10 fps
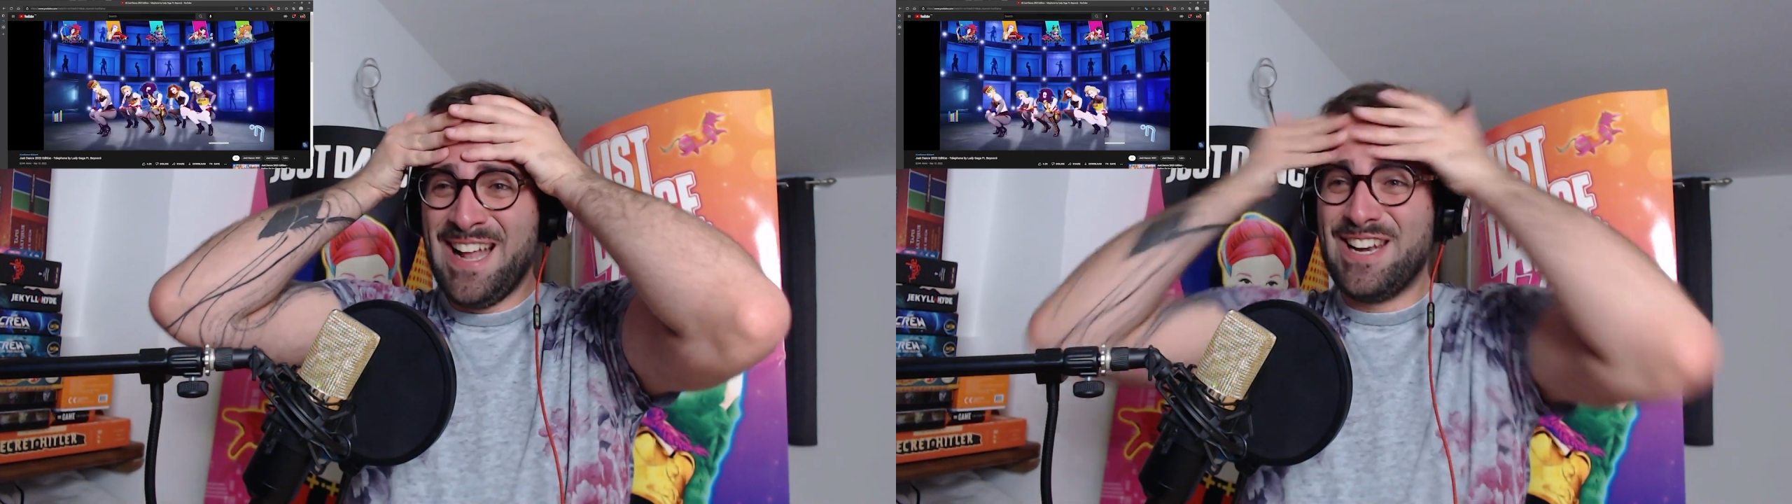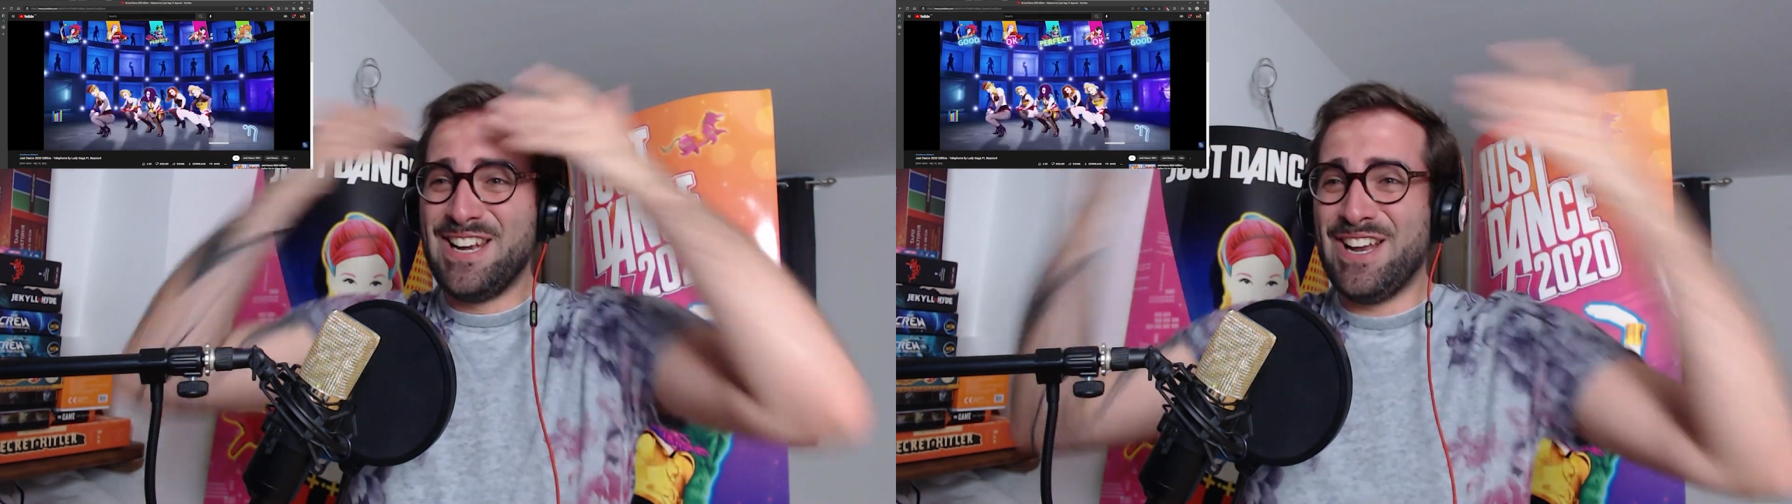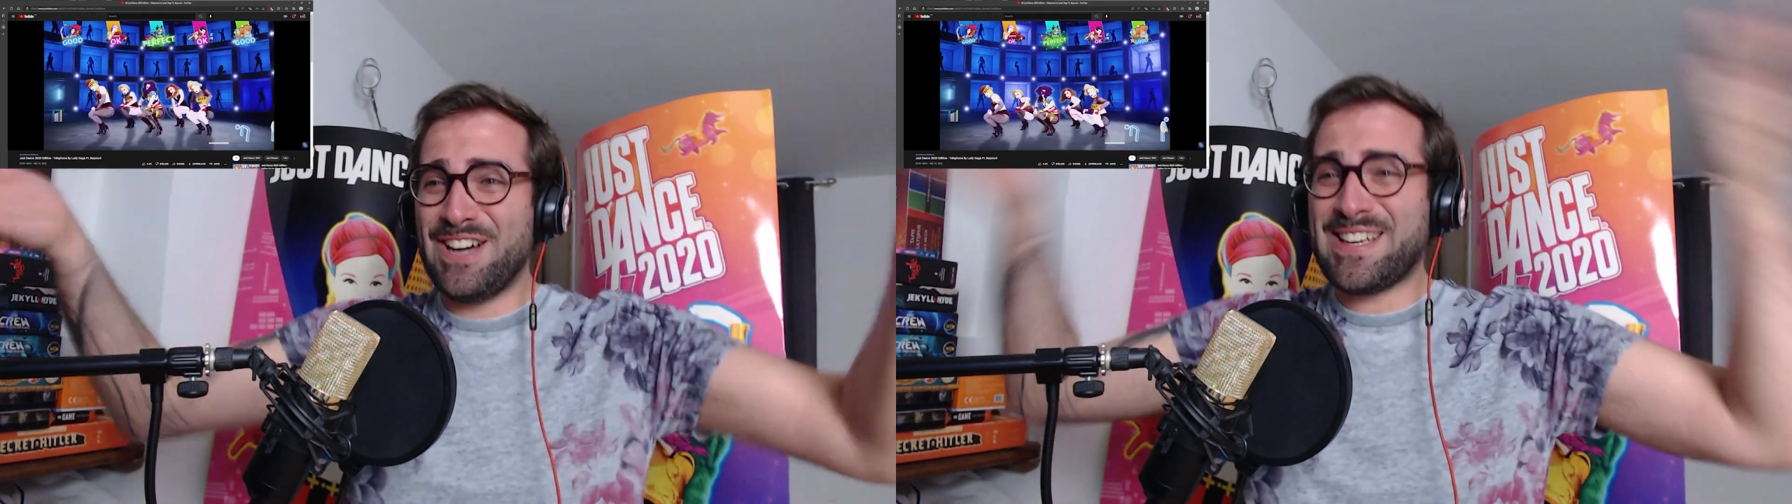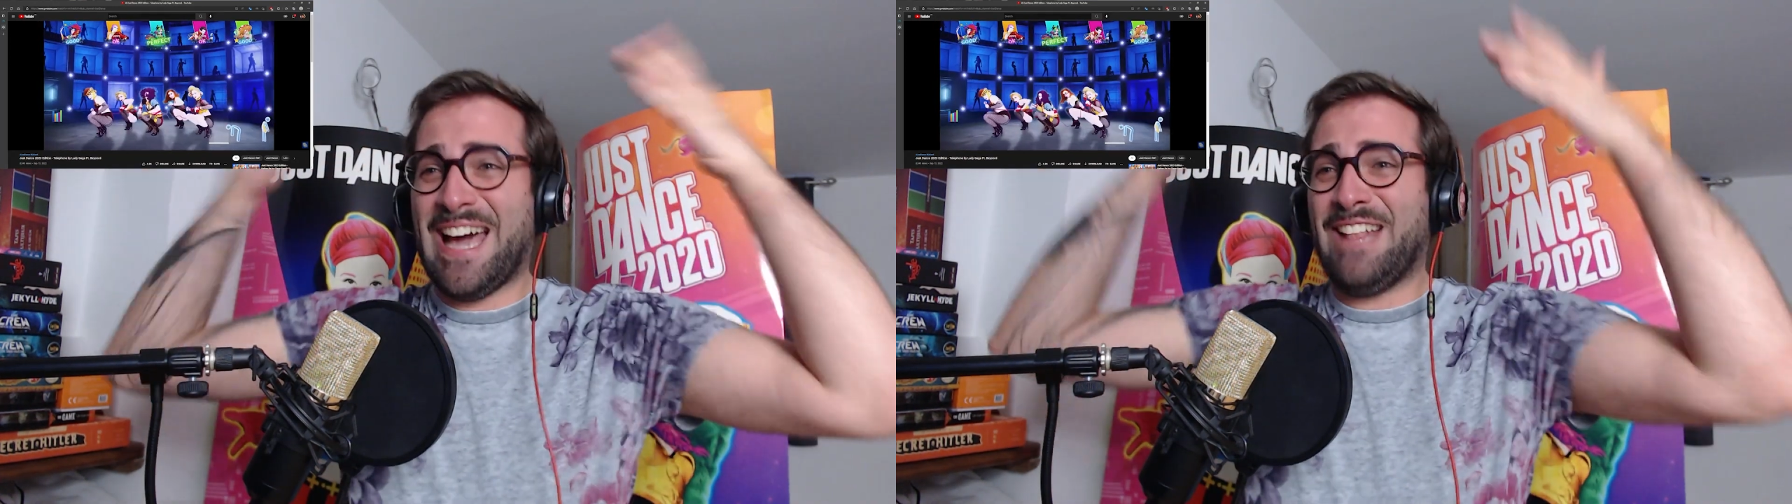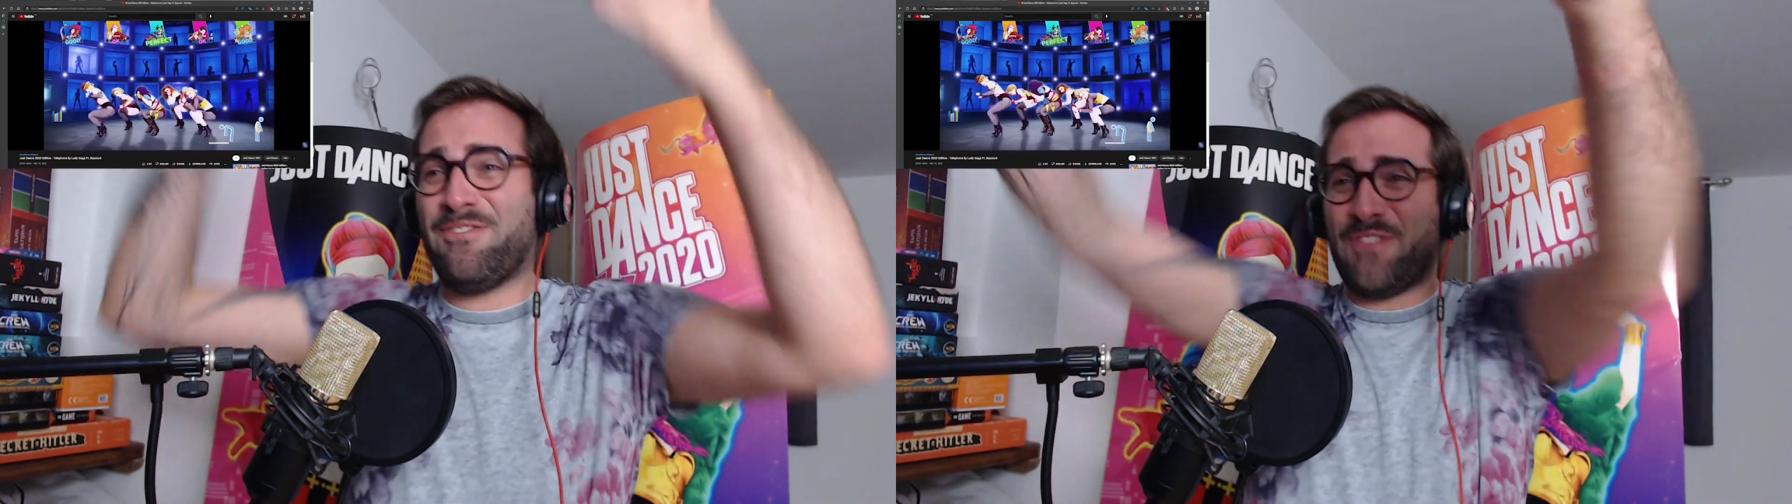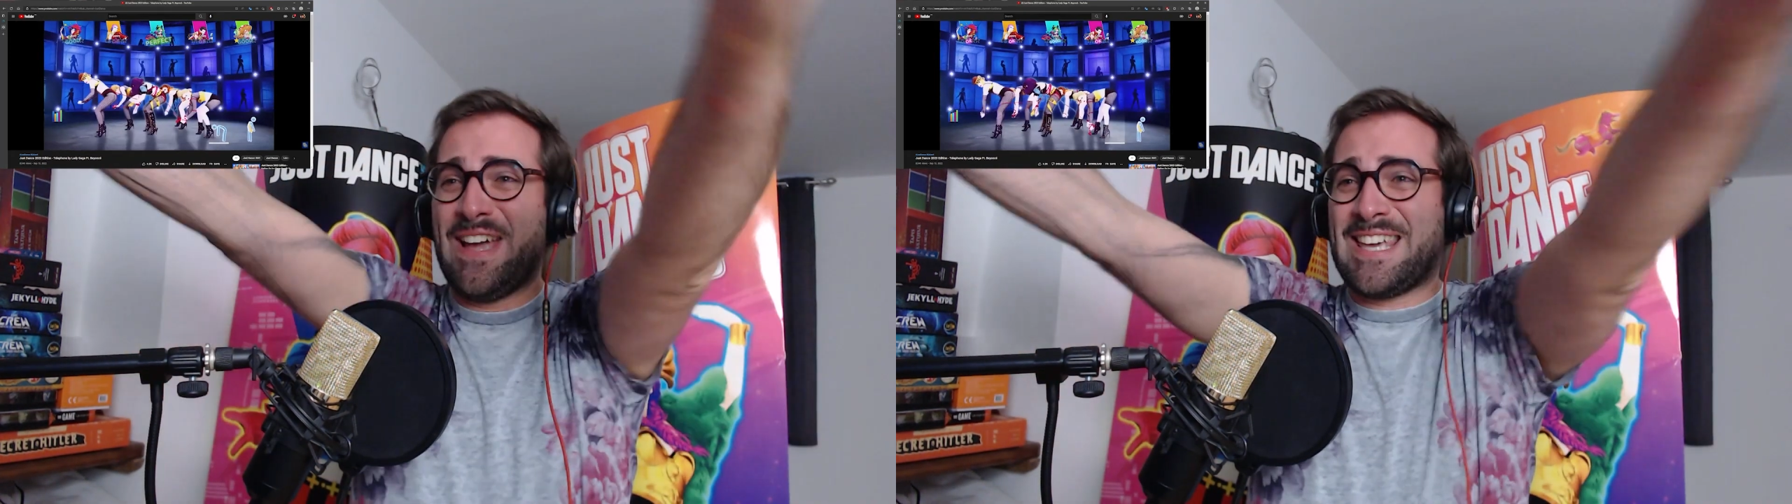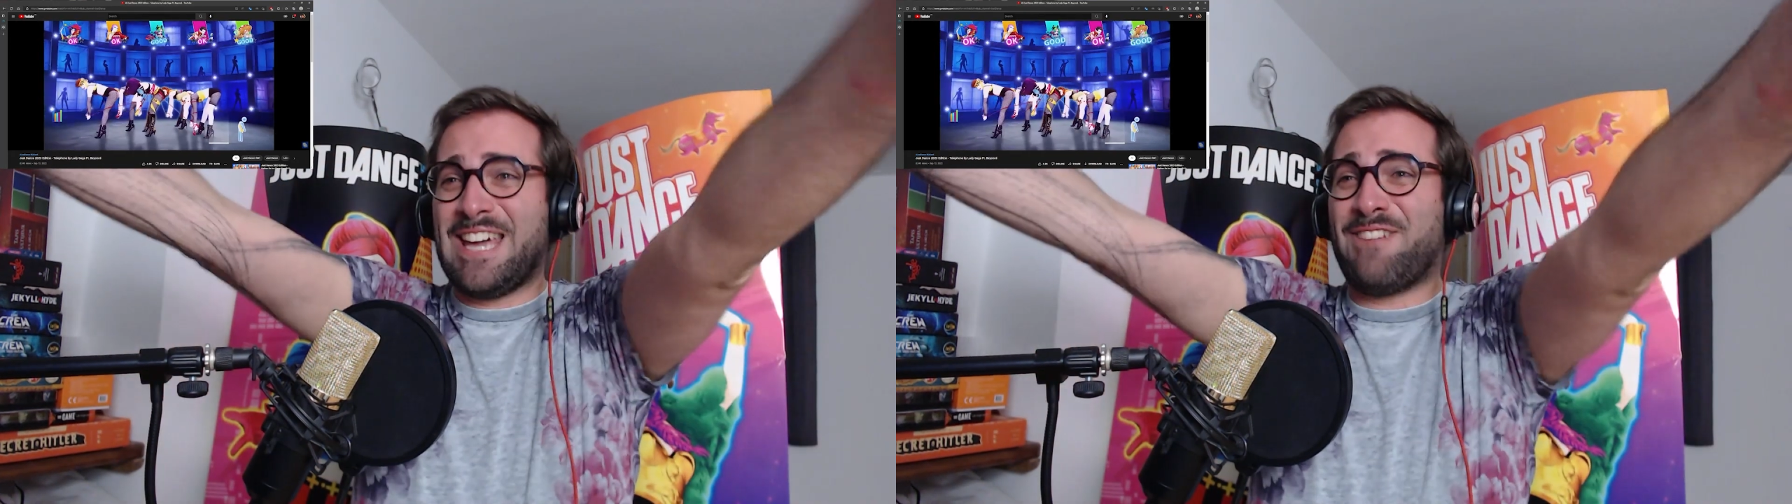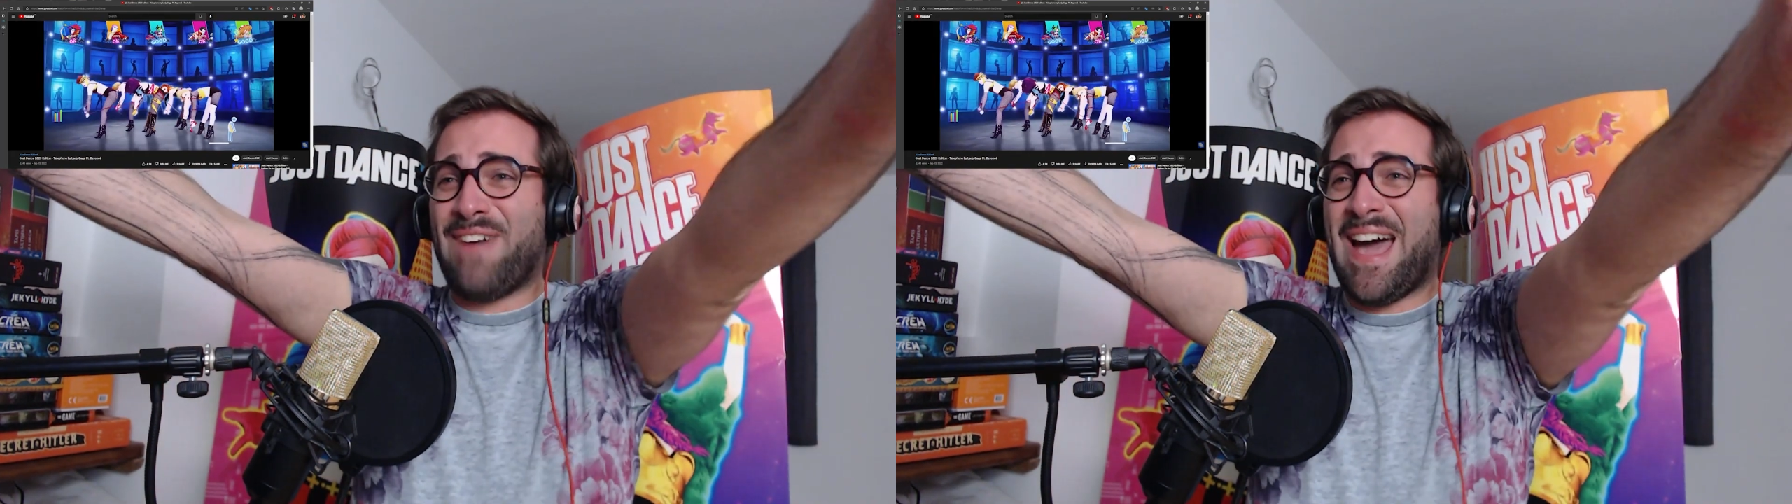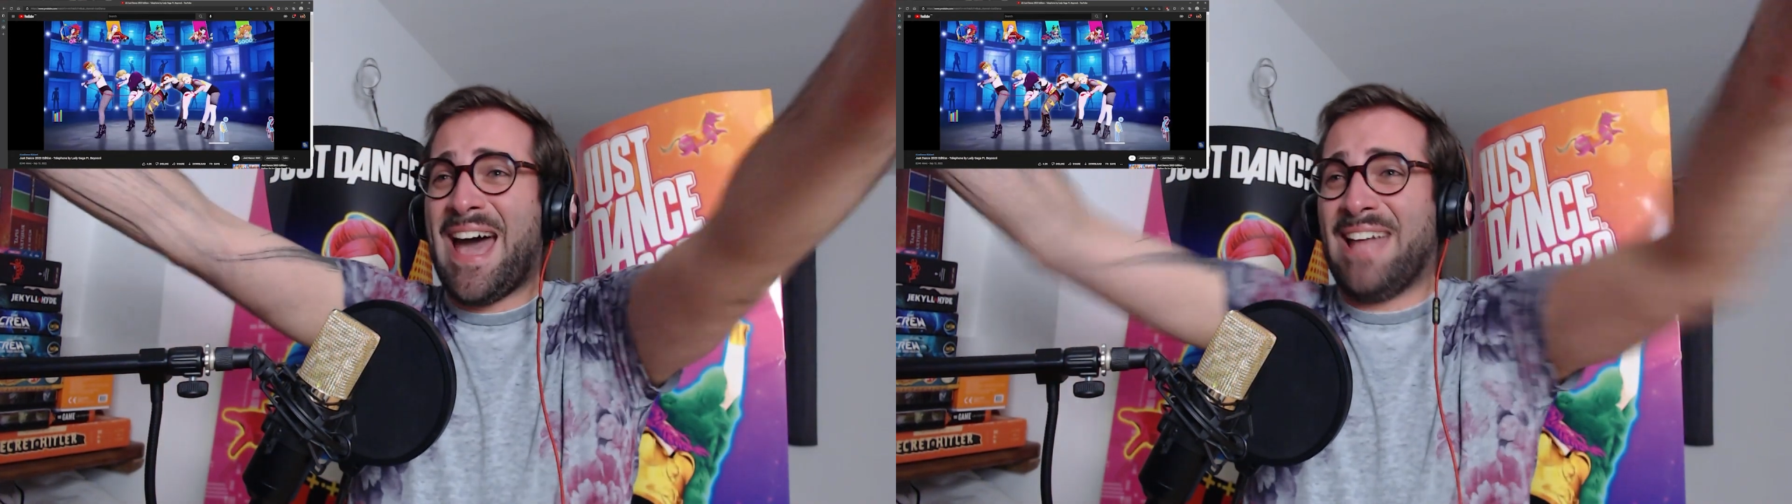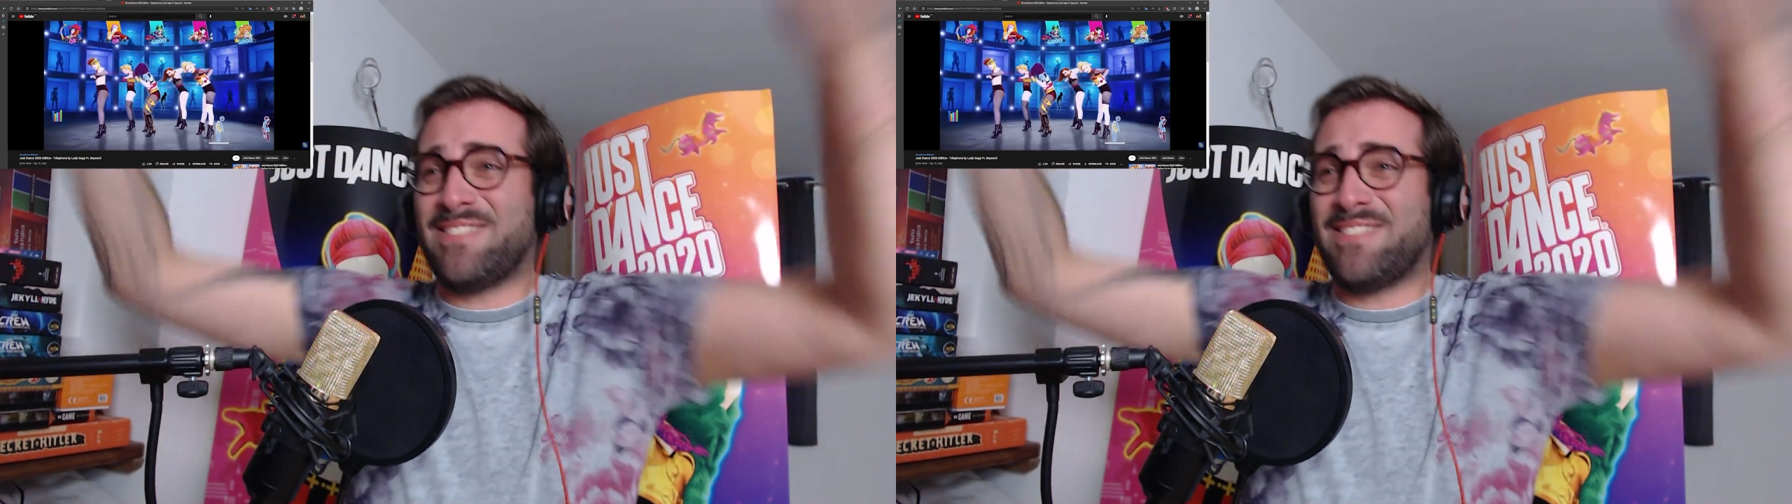Look at freaking that.